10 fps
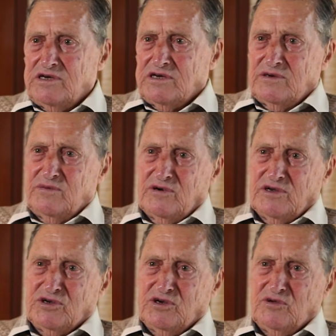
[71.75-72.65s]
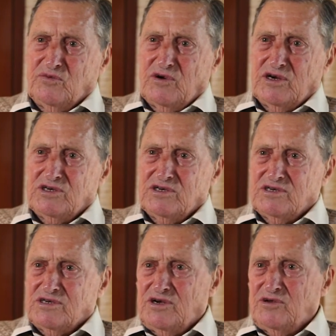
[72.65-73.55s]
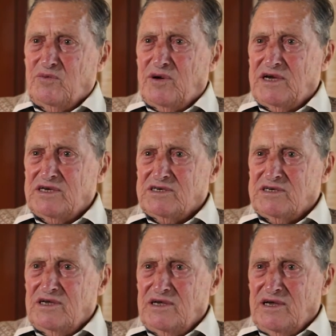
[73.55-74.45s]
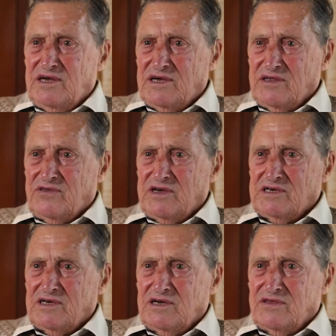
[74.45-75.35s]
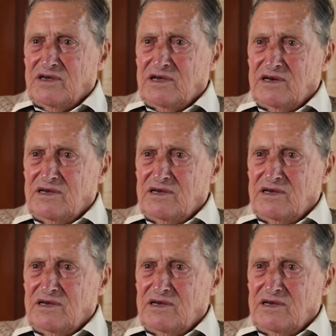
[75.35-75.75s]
You could buy toothbrushes, toothpaste, and things like that.